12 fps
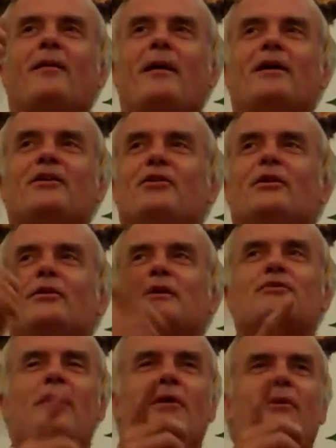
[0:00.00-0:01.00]
about you and what's
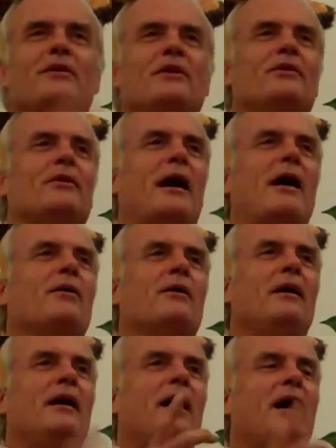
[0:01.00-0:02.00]
wrong with you, how
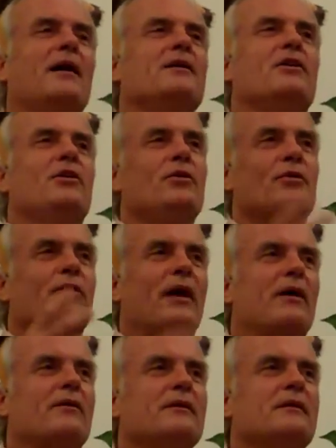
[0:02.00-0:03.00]
uncouth,
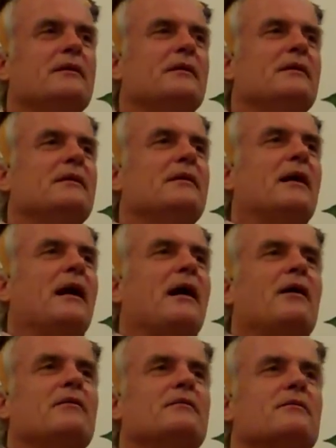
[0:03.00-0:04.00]

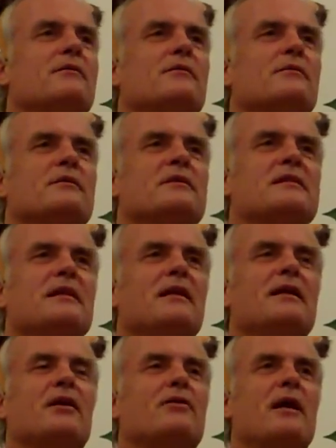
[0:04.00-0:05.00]
how silly
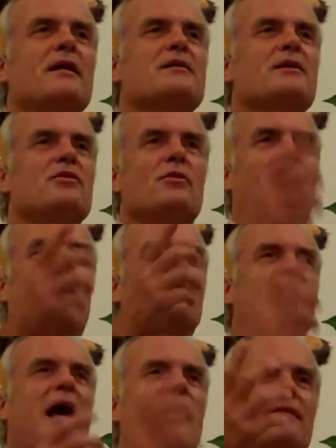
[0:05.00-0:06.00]
and crazy you are for
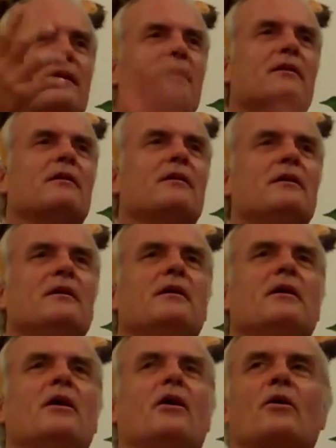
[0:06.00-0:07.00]
laughing,
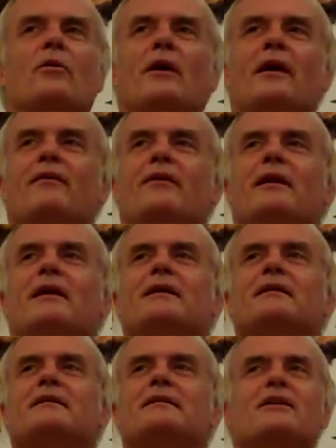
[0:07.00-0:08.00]
or whatever it
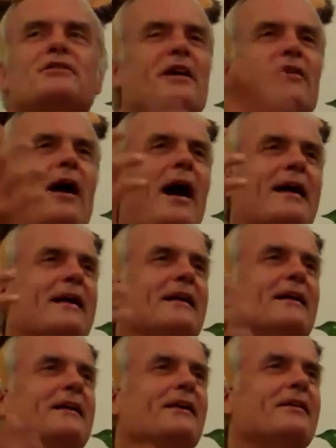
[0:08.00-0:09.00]
is. There's another hyena
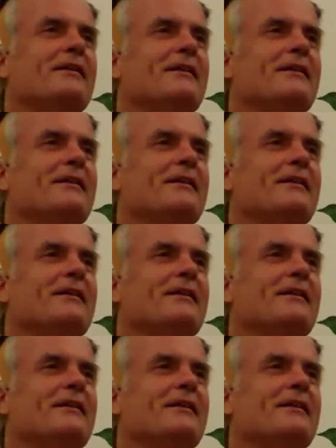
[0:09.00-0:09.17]
here.